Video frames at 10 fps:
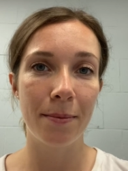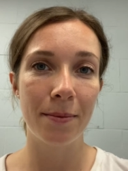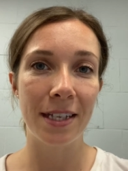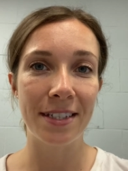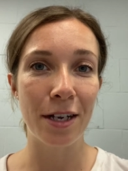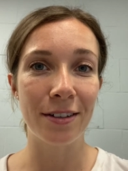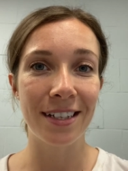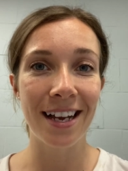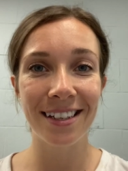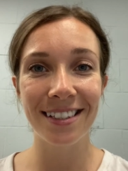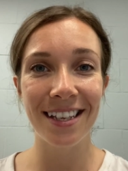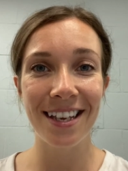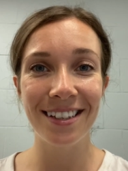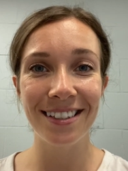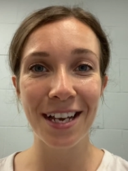the tenor sax
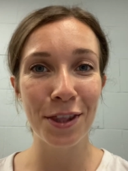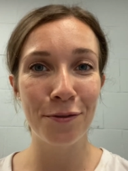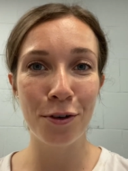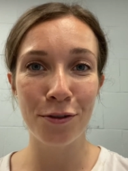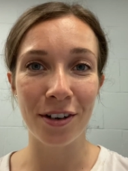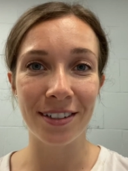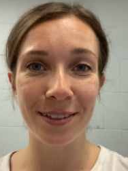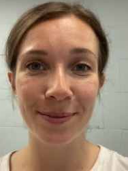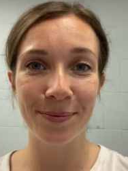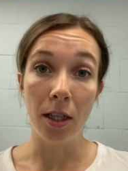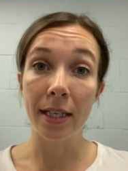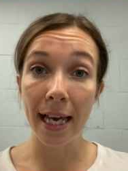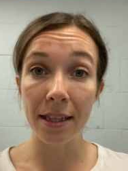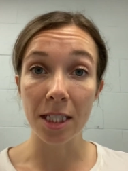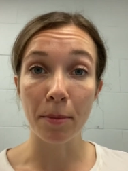is at the forefront. Looking
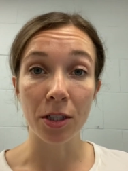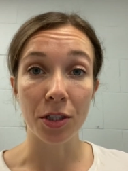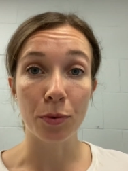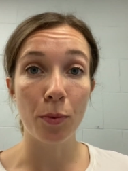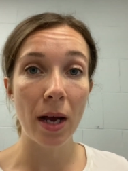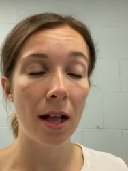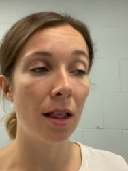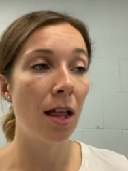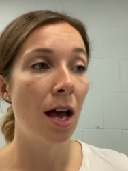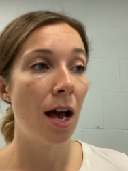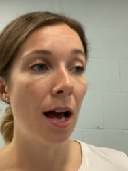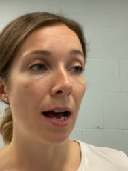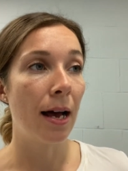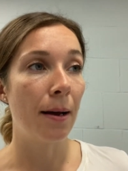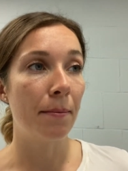at this march as well,
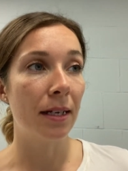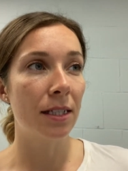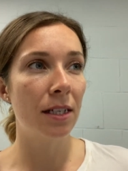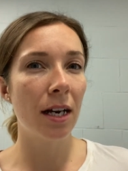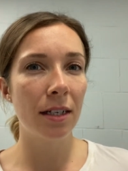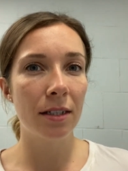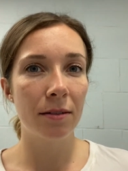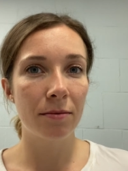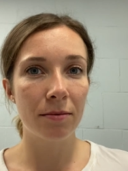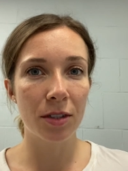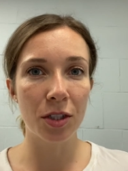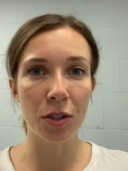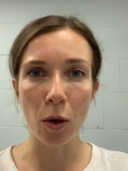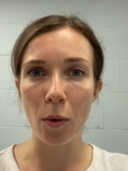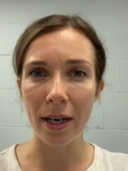um, it's not
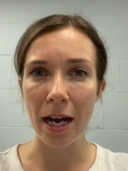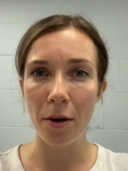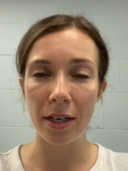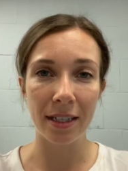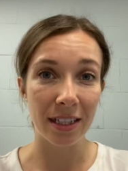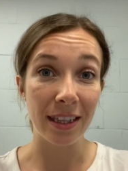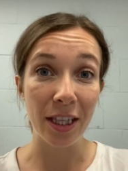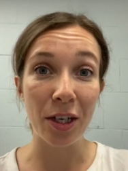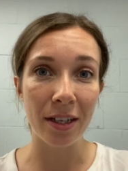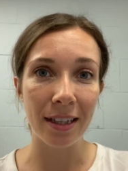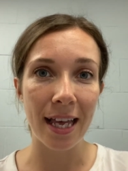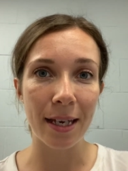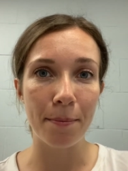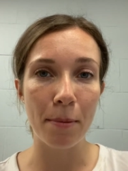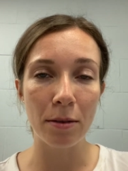scored out. It doesn't look
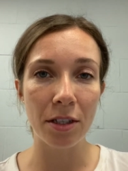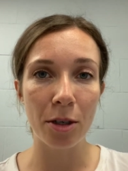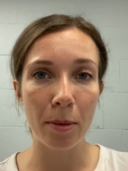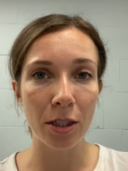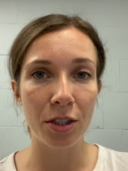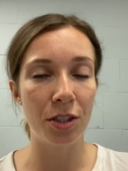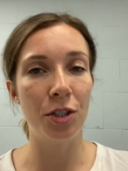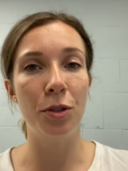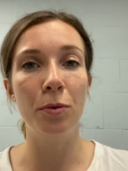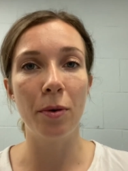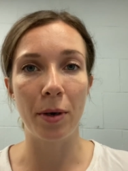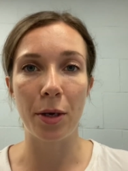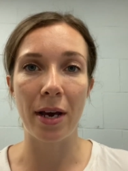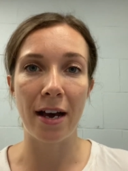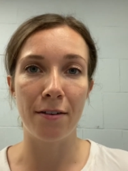like most other marches too, where you
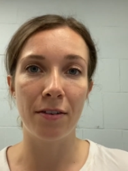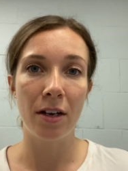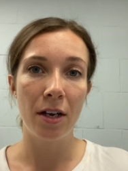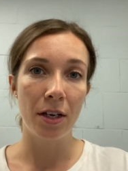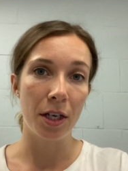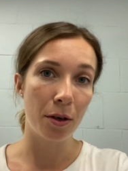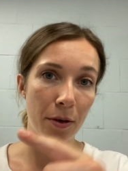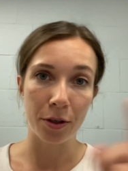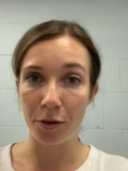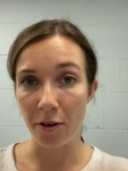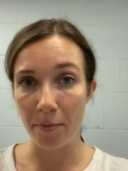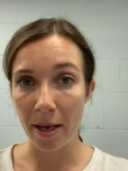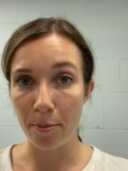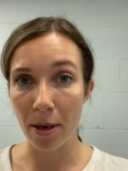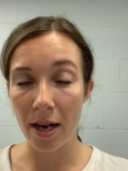have, you know, your sort of
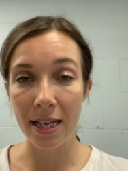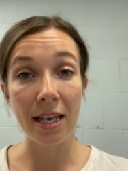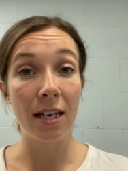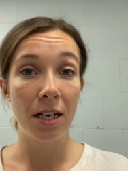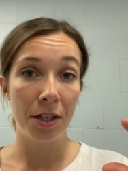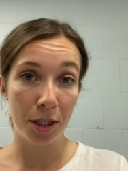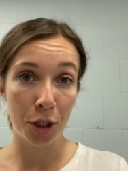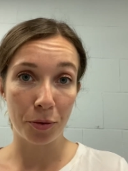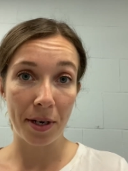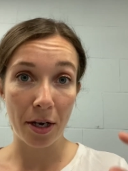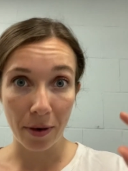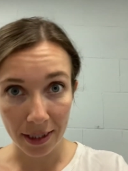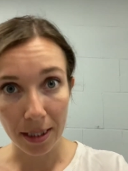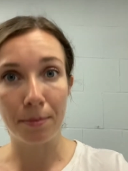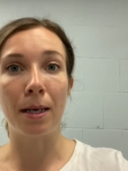main body, the trio, and
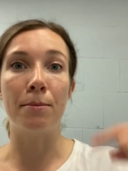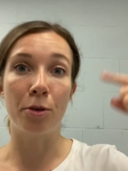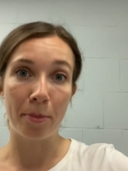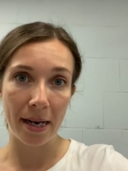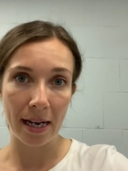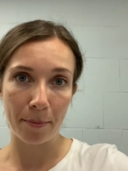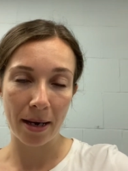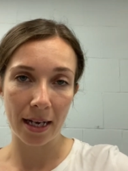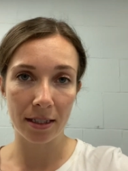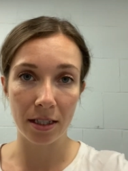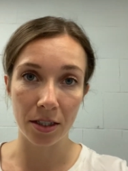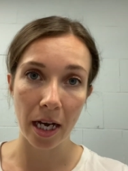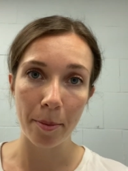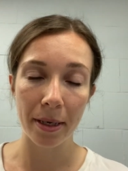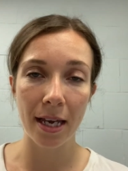sometimes repeating back to the
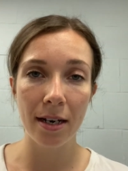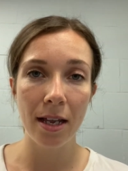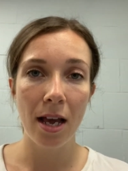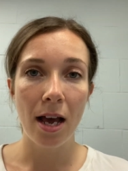top again.